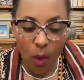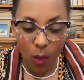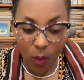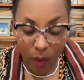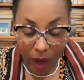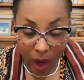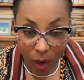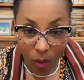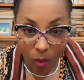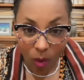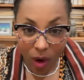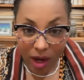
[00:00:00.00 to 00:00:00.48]

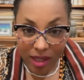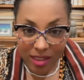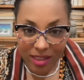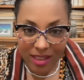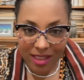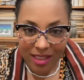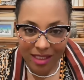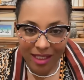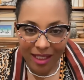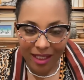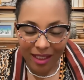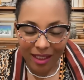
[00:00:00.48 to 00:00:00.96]
we are
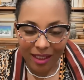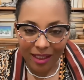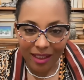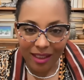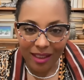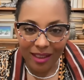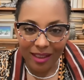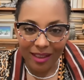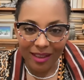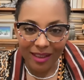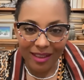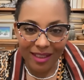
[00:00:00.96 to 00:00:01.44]
watching
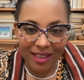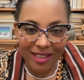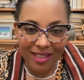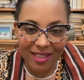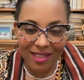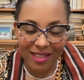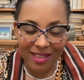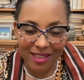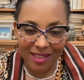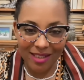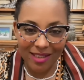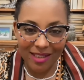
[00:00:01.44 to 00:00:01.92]

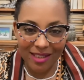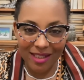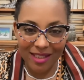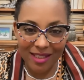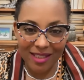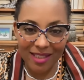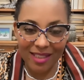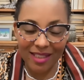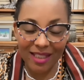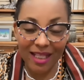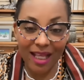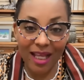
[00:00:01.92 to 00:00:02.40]
this
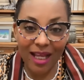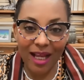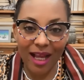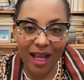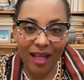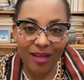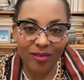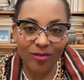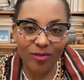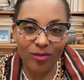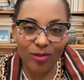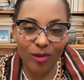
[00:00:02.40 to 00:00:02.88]
thing
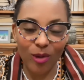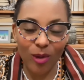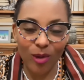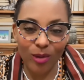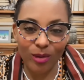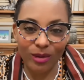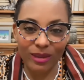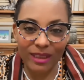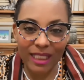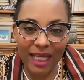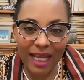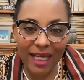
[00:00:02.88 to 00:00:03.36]

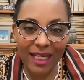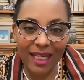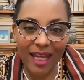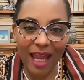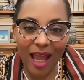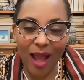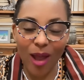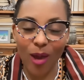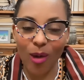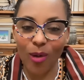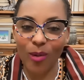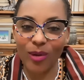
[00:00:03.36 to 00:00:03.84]
unfold. And
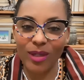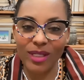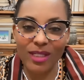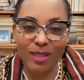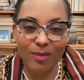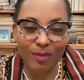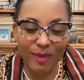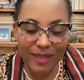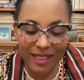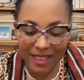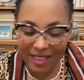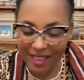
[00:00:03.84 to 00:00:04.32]
now it's
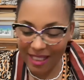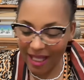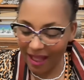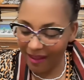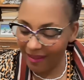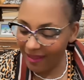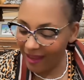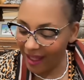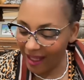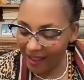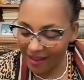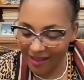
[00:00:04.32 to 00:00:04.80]
been
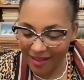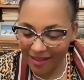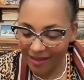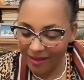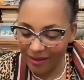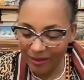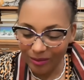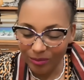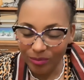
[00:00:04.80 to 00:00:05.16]
said that,